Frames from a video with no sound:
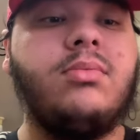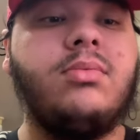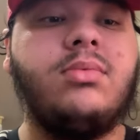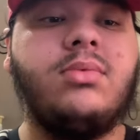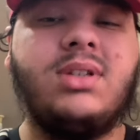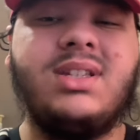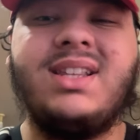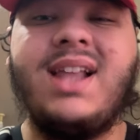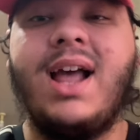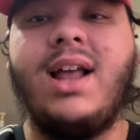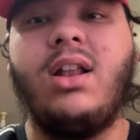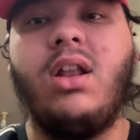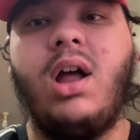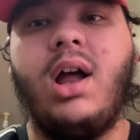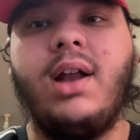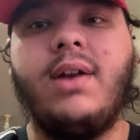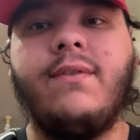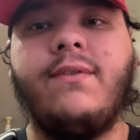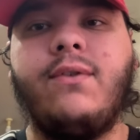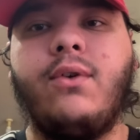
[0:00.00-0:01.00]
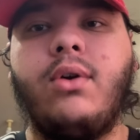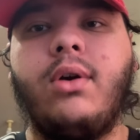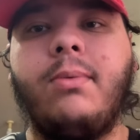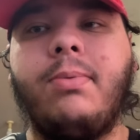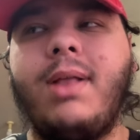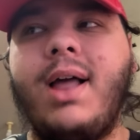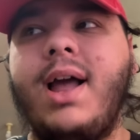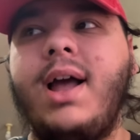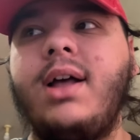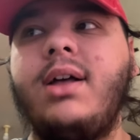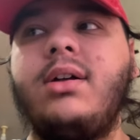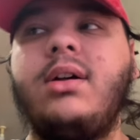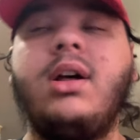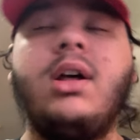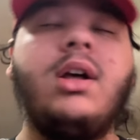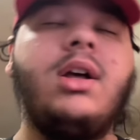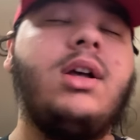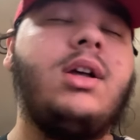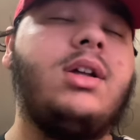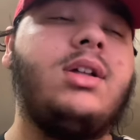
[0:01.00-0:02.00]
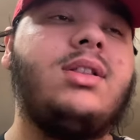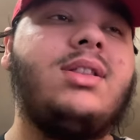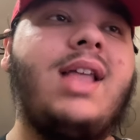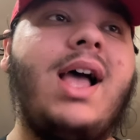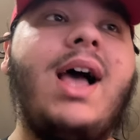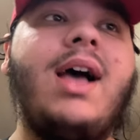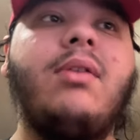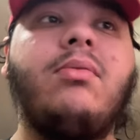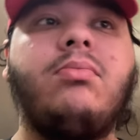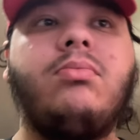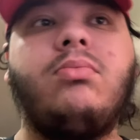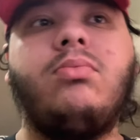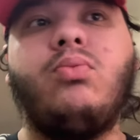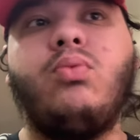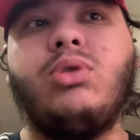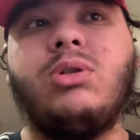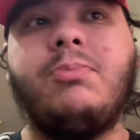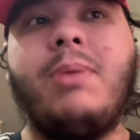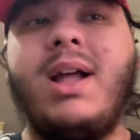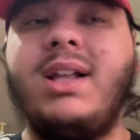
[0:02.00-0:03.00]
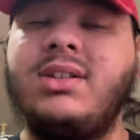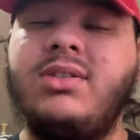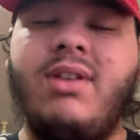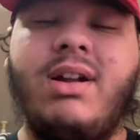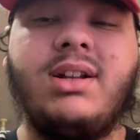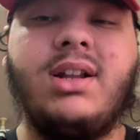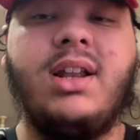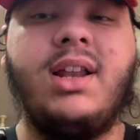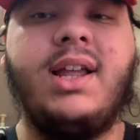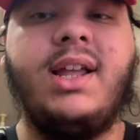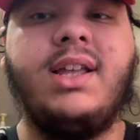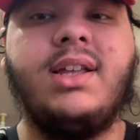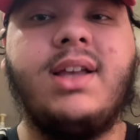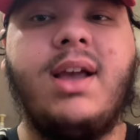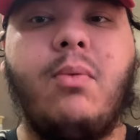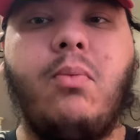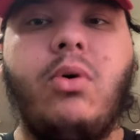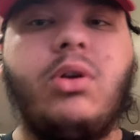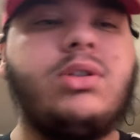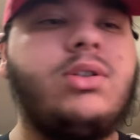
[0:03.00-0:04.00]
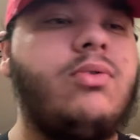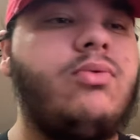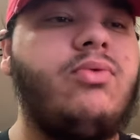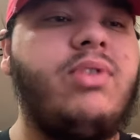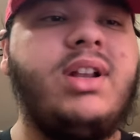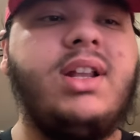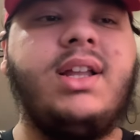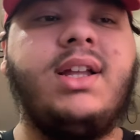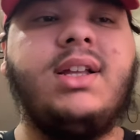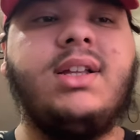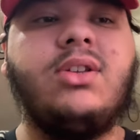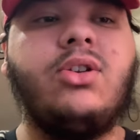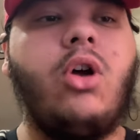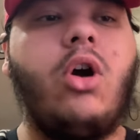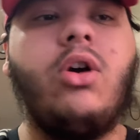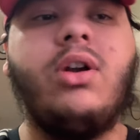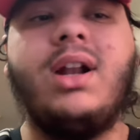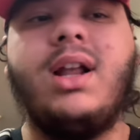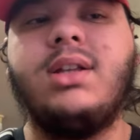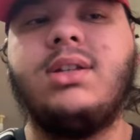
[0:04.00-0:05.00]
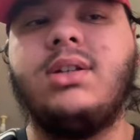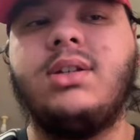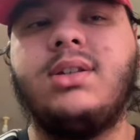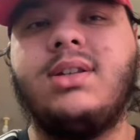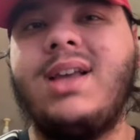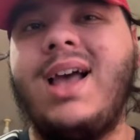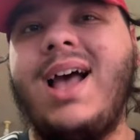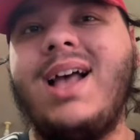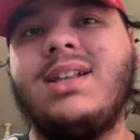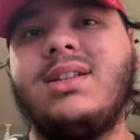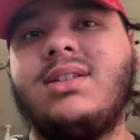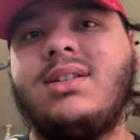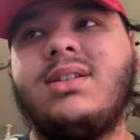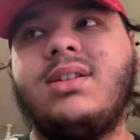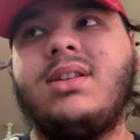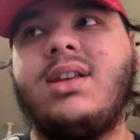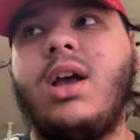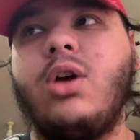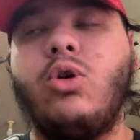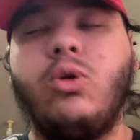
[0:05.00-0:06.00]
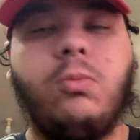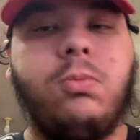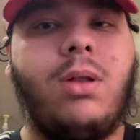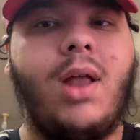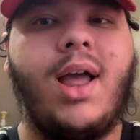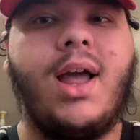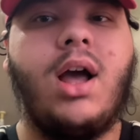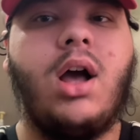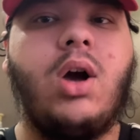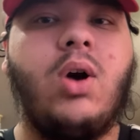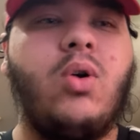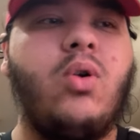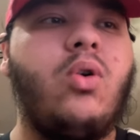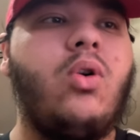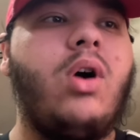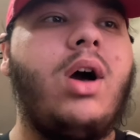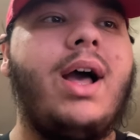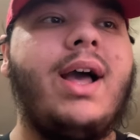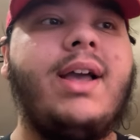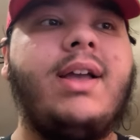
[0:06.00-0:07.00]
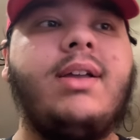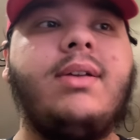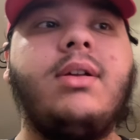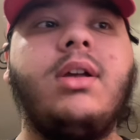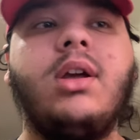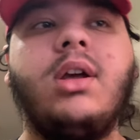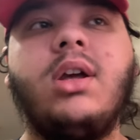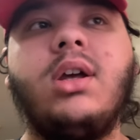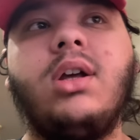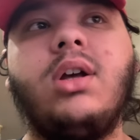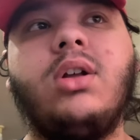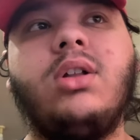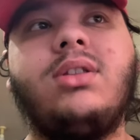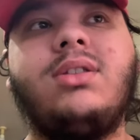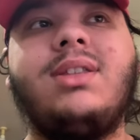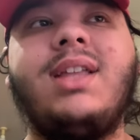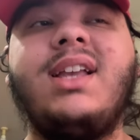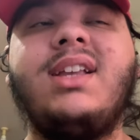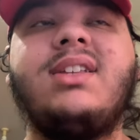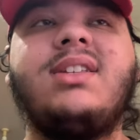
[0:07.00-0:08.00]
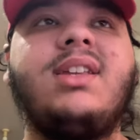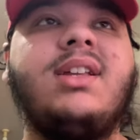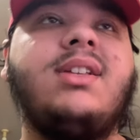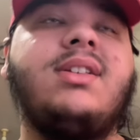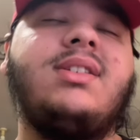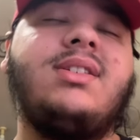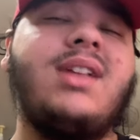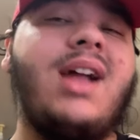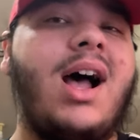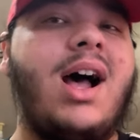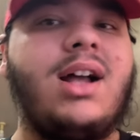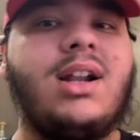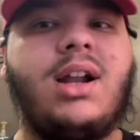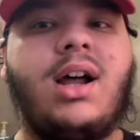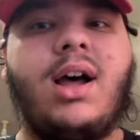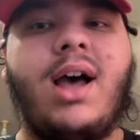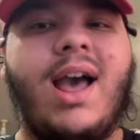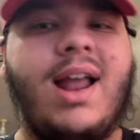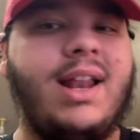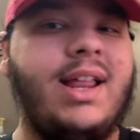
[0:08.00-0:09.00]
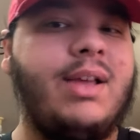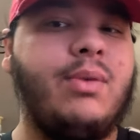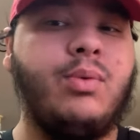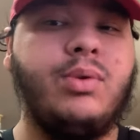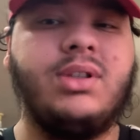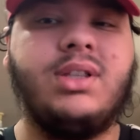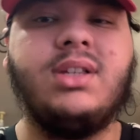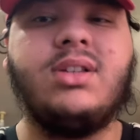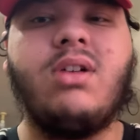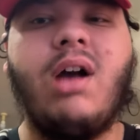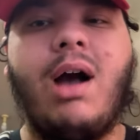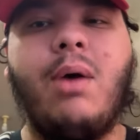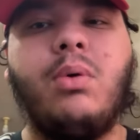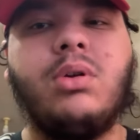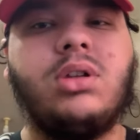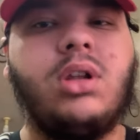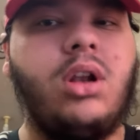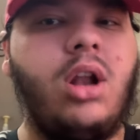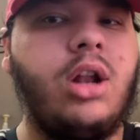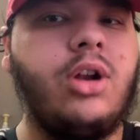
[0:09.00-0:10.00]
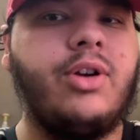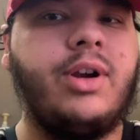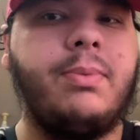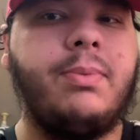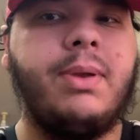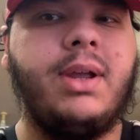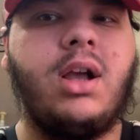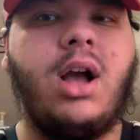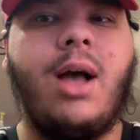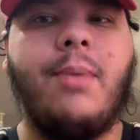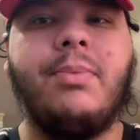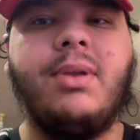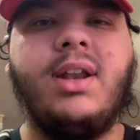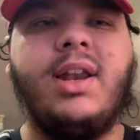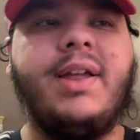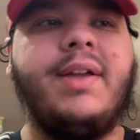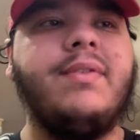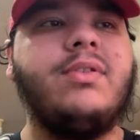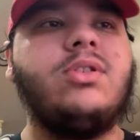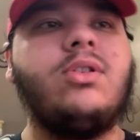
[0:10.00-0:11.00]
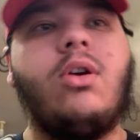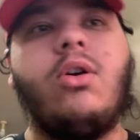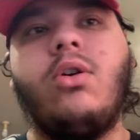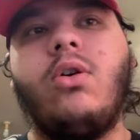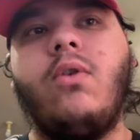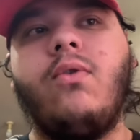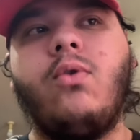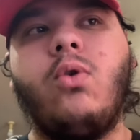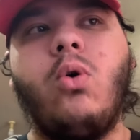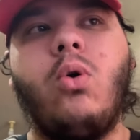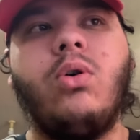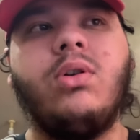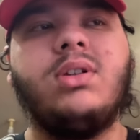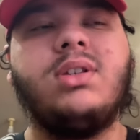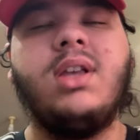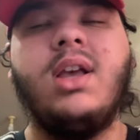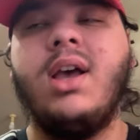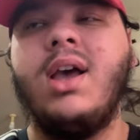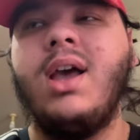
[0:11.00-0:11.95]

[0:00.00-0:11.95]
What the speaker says: stat line for a player that was bounced around the league and wasn't really known as a good player or a decent starter. And this guy was a lottery pick, I believe. So, of course,